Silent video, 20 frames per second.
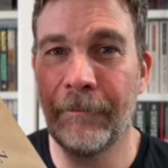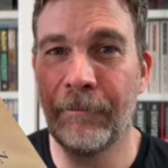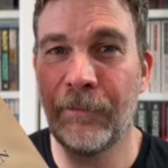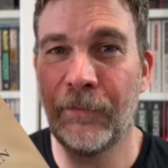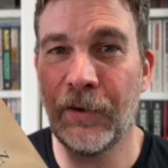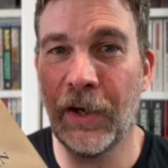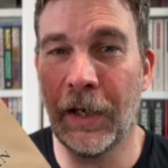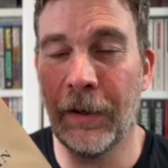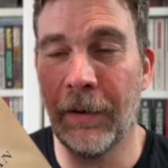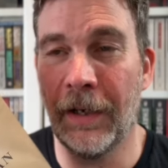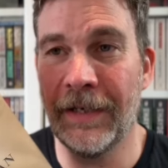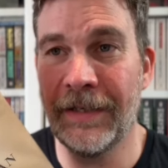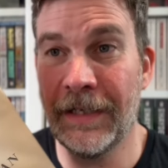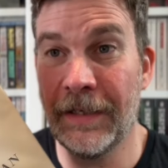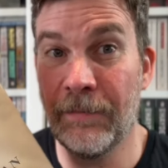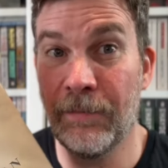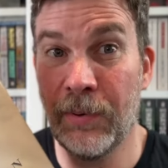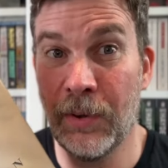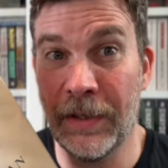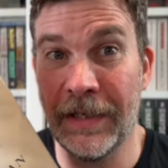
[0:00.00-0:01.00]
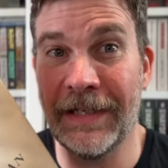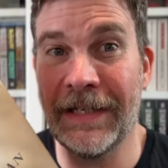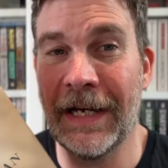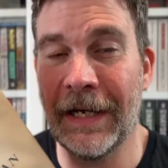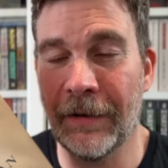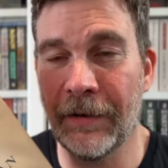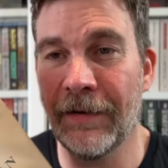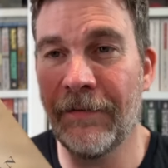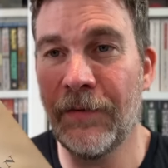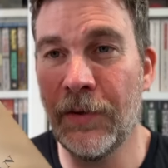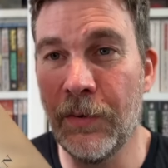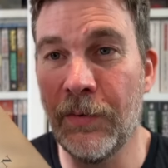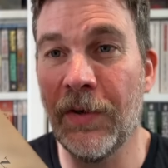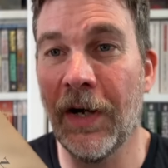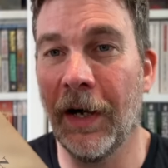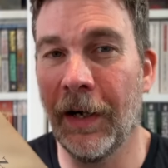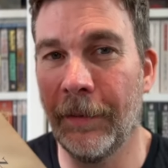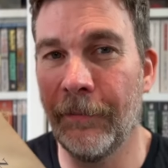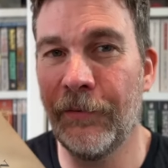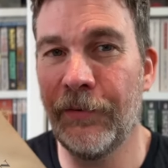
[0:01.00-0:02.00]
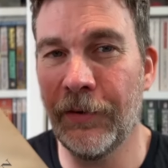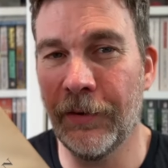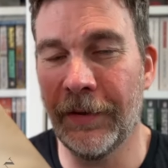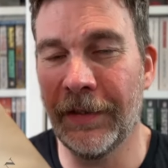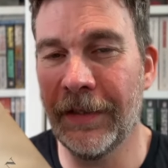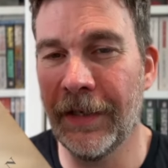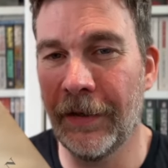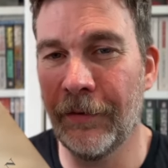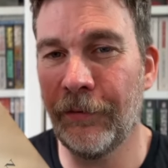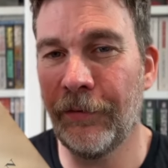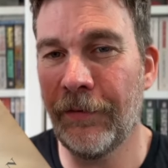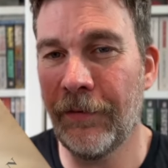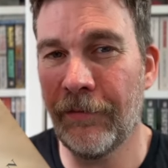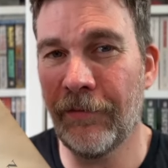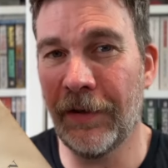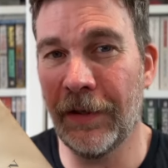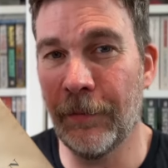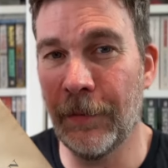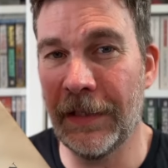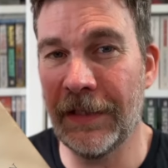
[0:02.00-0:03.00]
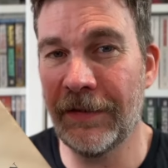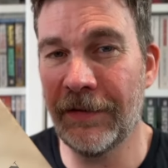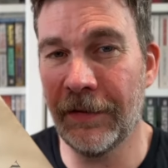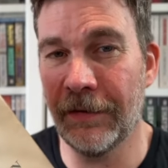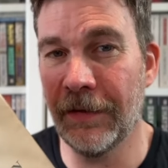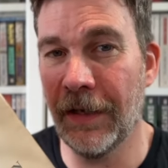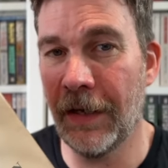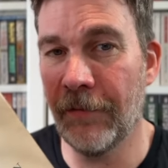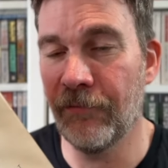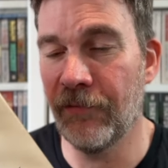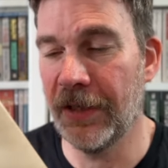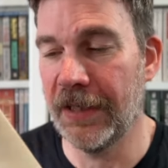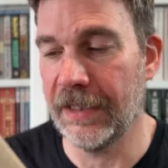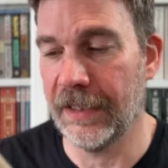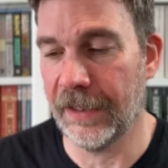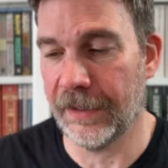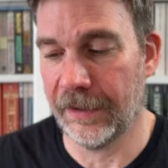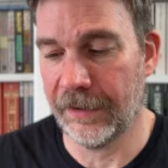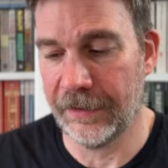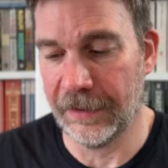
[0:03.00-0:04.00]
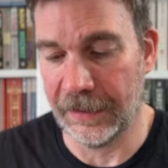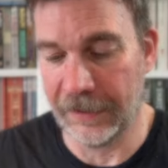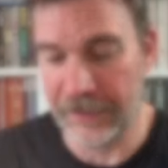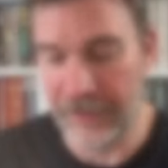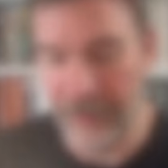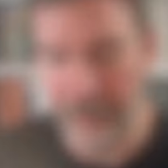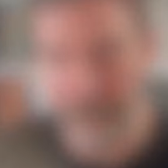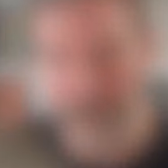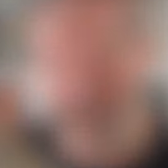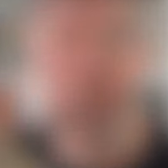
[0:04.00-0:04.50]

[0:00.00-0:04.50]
So I did put it down a few times during those 3 weeks and read other things.